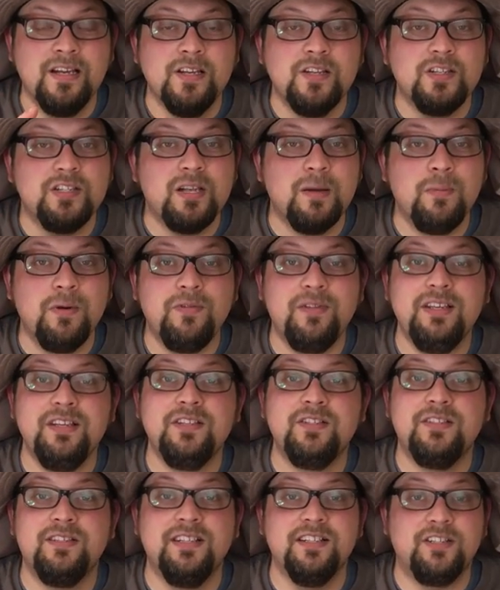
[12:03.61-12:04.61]
Some of
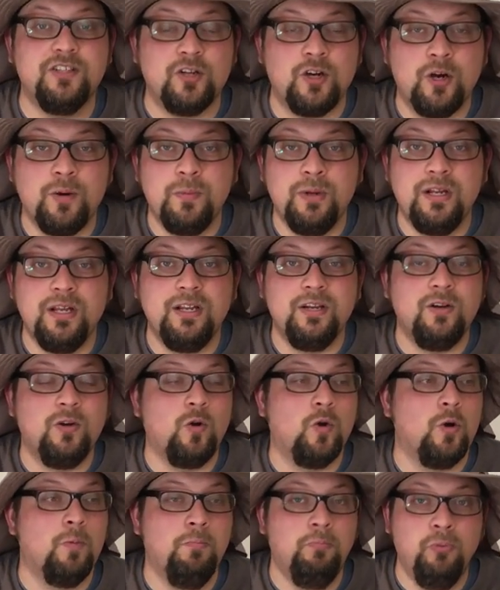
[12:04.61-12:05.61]
these determinate
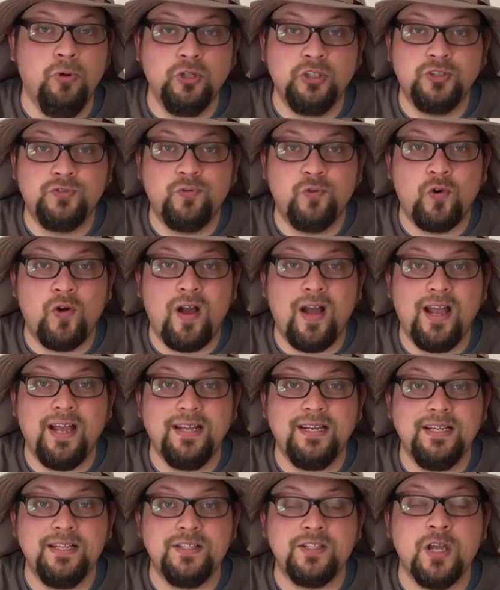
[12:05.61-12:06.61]
or bush
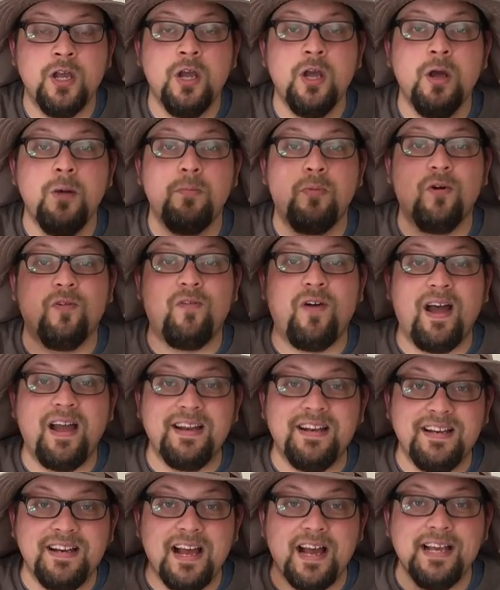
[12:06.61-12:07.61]
varieties
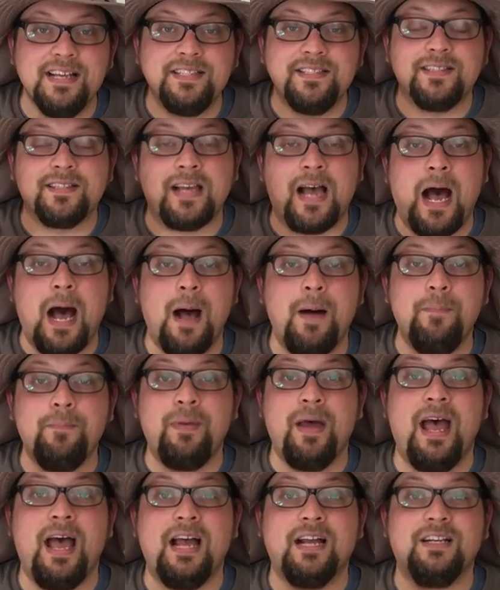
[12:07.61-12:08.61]
provide nice
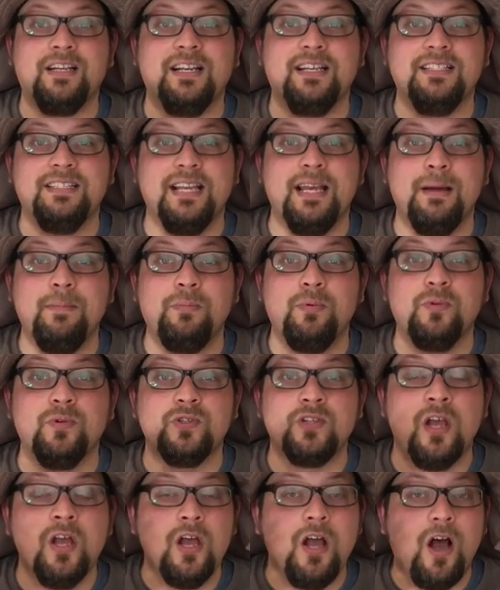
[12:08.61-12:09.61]
compact
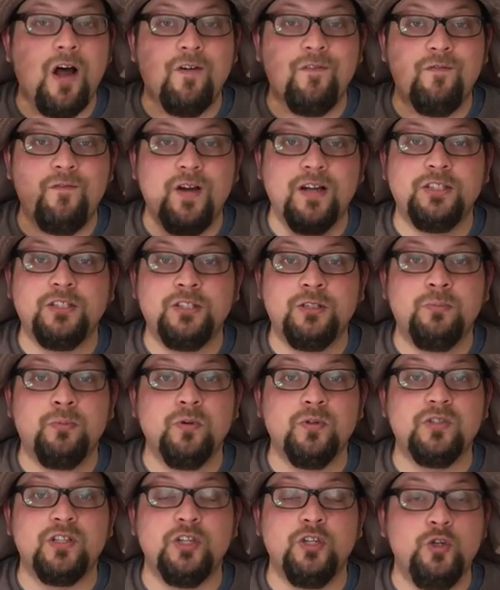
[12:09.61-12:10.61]
examples of
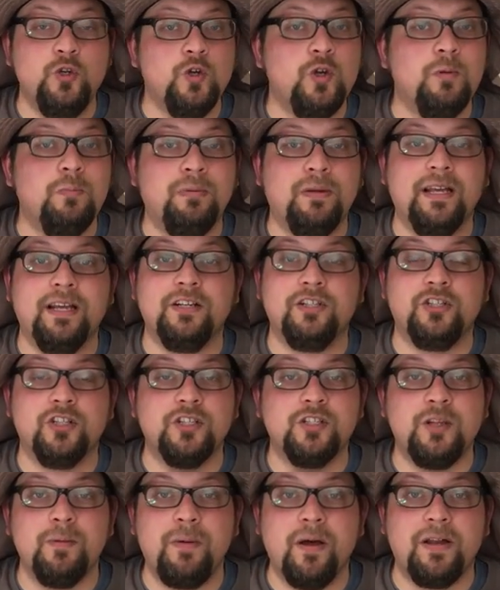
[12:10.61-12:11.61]
vegetables that you can plant
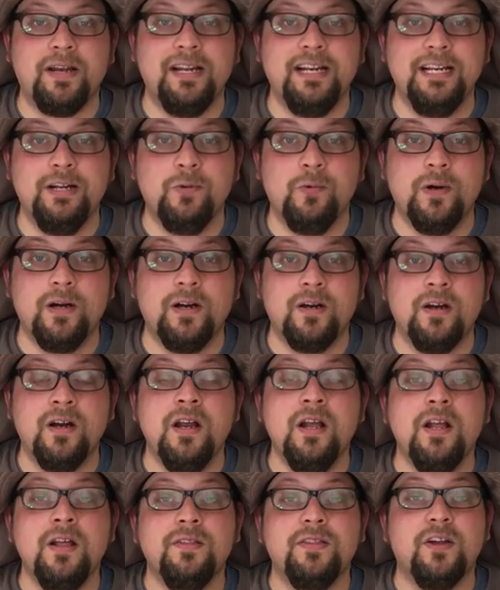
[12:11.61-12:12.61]
just about anywhere
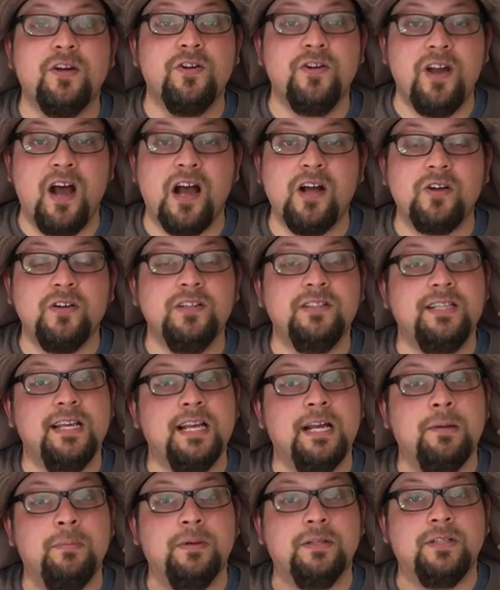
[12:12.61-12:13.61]
that are not going to
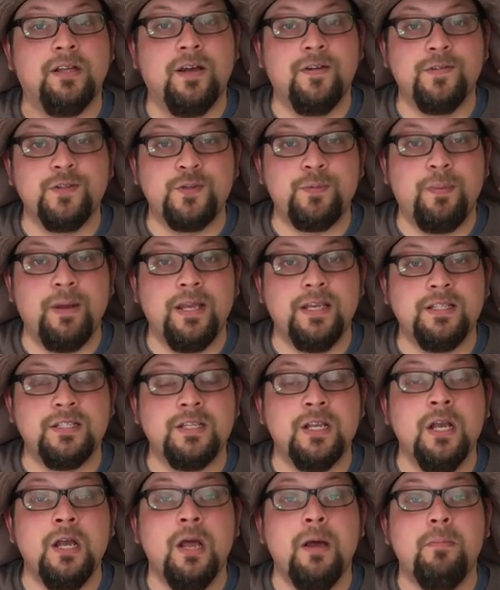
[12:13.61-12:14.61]
take up a ton of
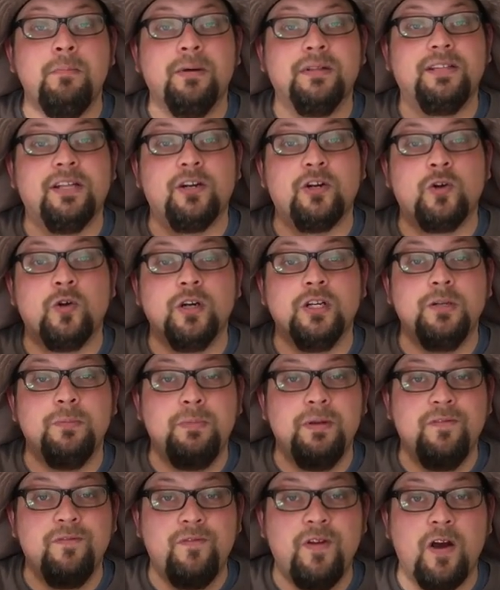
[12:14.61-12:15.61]
space, but that are going to
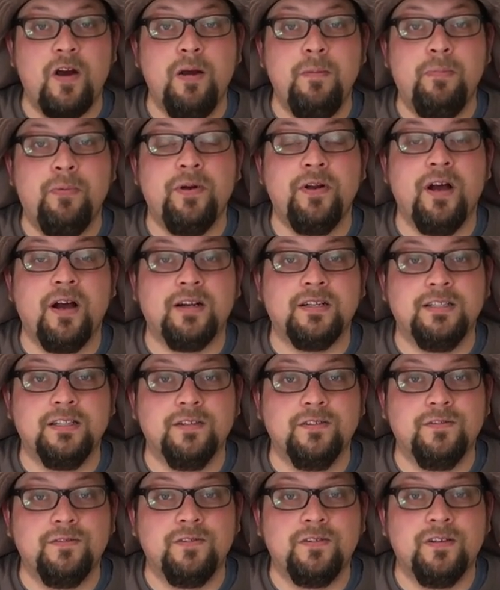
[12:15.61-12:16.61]
be very
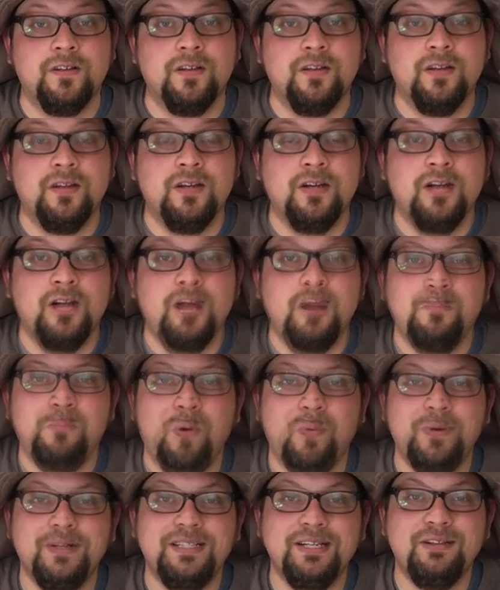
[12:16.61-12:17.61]
productive.
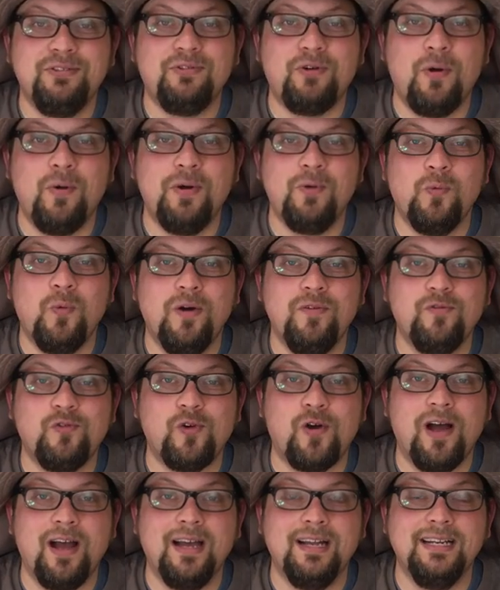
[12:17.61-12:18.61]
But we did throw in one
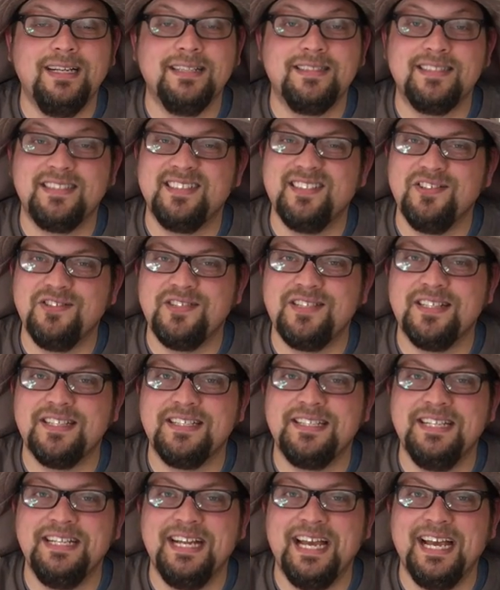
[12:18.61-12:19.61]
variety, it's still
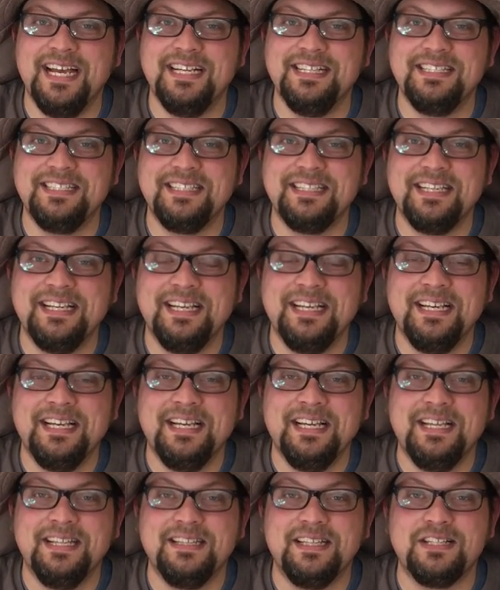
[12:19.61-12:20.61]
60 days,
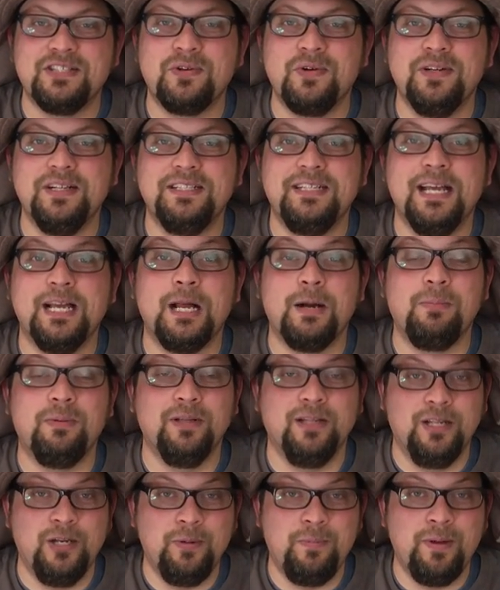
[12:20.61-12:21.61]
that's going to take up a
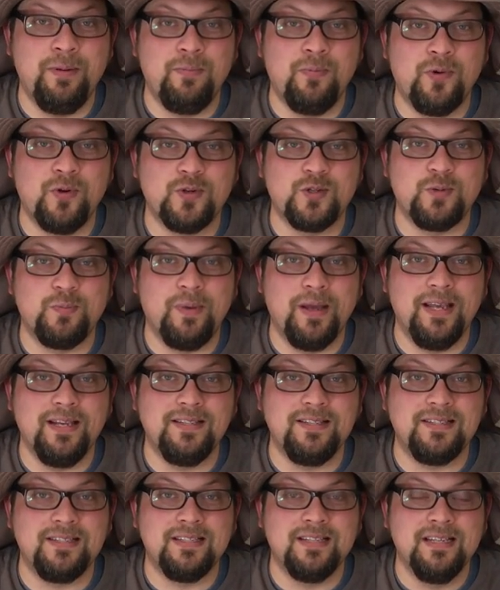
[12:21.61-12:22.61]
little bit more
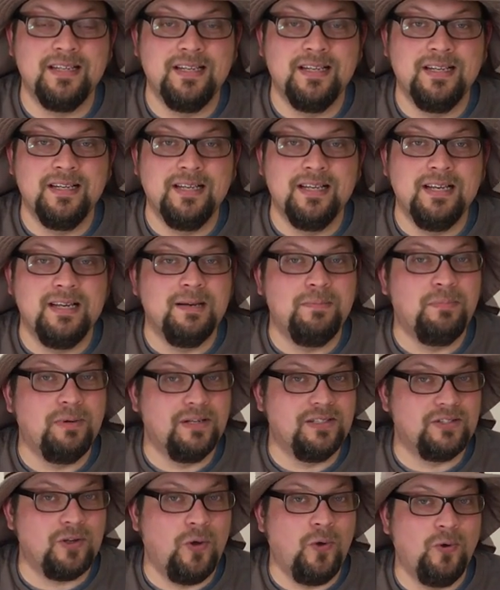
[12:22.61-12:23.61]
space, but
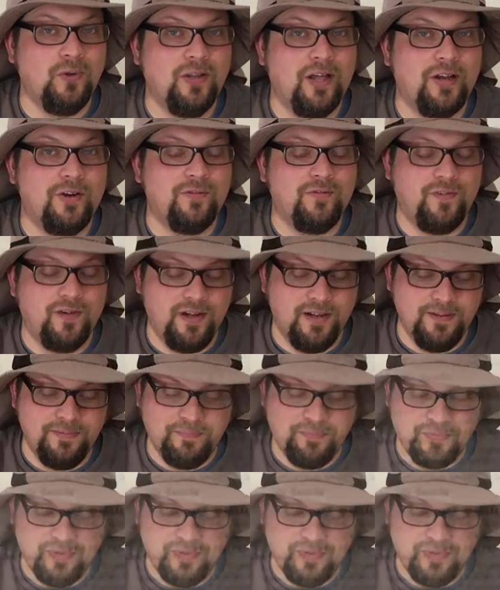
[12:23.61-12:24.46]
it's a whole lot of fun.